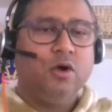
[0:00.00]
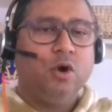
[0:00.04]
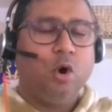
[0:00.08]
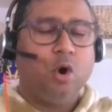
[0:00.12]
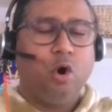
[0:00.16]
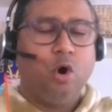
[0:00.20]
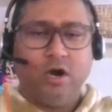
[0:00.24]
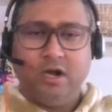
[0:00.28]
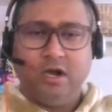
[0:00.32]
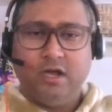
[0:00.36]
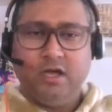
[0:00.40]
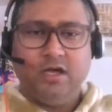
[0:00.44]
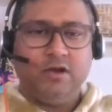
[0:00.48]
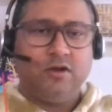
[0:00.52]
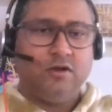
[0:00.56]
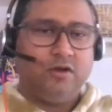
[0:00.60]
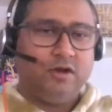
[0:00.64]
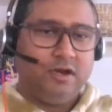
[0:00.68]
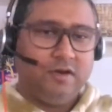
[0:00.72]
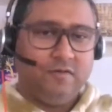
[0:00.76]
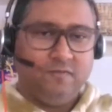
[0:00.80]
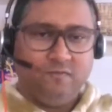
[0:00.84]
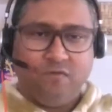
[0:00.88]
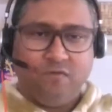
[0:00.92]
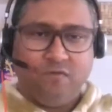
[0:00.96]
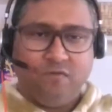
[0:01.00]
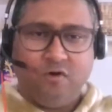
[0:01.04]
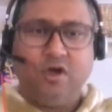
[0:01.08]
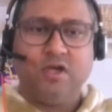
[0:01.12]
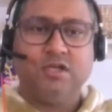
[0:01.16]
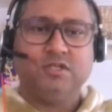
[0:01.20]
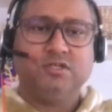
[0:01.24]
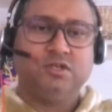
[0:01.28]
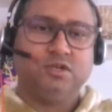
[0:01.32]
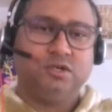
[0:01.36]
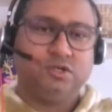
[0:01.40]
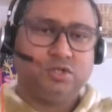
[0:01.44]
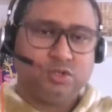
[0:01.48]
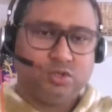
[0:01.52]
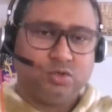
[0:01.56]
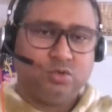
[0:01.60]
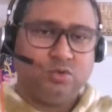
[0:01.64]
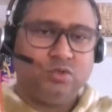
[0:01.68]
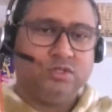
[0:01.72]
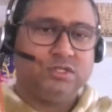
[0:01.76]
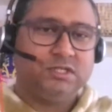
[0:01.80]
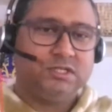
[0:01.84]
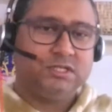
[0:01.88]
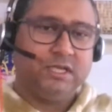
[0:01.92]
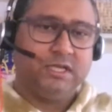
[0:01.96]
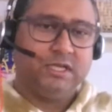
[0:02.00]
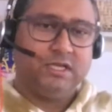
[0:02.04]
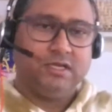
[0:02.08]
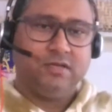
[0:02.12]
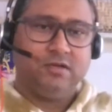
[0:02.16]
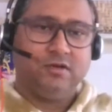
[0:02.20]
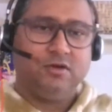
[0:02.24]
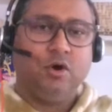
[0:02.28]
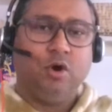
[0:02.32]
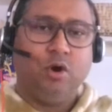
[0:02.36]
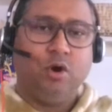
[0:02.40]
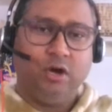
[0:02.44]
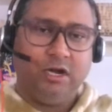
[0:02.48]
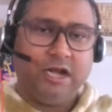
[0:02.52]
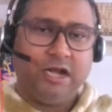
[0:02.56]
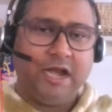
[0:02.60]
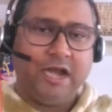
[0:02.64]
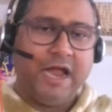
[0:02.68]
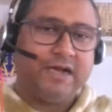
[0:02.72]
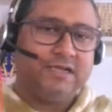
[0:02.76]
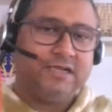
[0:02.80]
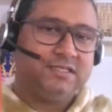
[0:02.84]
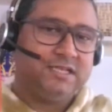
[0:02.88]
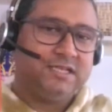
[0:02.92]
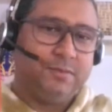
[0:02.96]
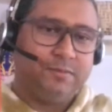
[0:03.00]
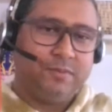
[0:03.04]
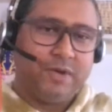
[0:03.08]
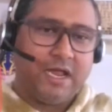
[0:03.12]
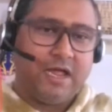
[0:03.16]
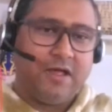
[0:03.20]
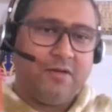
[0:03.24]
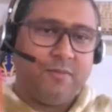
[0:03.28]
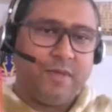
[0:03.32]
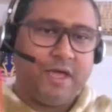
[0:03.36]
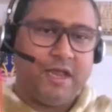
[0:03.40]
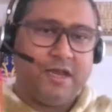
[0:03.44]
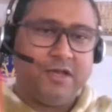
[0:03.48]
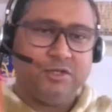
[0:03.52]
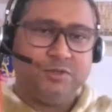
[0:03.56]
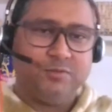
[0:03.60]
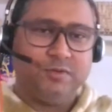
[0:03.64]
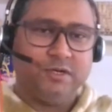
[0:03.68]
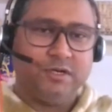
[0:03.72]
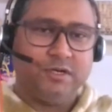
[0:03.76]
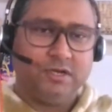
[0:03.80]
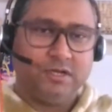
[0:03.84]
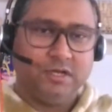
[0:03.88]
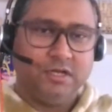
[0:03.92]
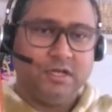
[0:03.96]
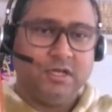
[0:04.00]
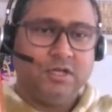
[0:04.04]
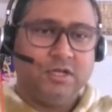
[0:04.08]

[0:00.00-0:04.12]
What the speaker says: order or invoice or sourcing, contract, supplier management.